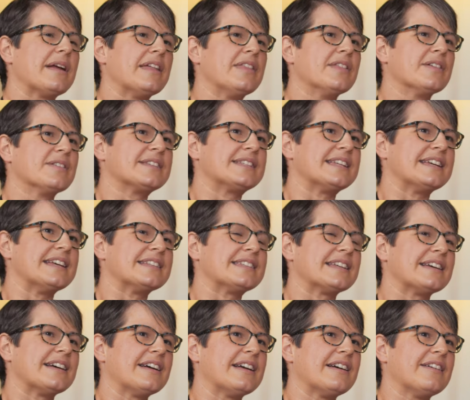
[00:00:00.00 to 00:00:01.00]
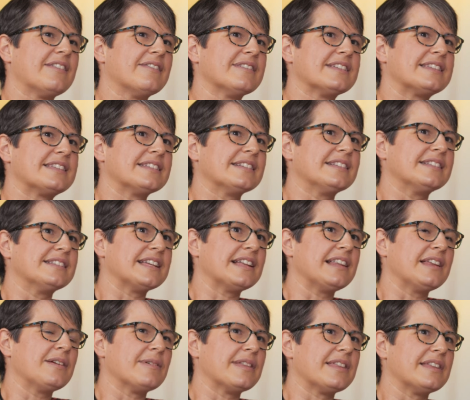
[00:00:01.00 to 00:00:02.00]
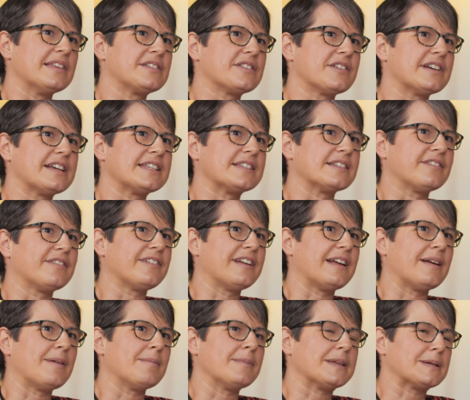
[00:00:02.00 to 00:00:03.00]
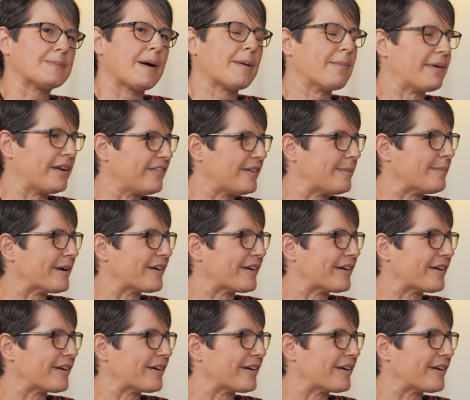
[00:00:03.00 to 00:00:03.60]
in those days, I was still dealing with the joys of um, Department of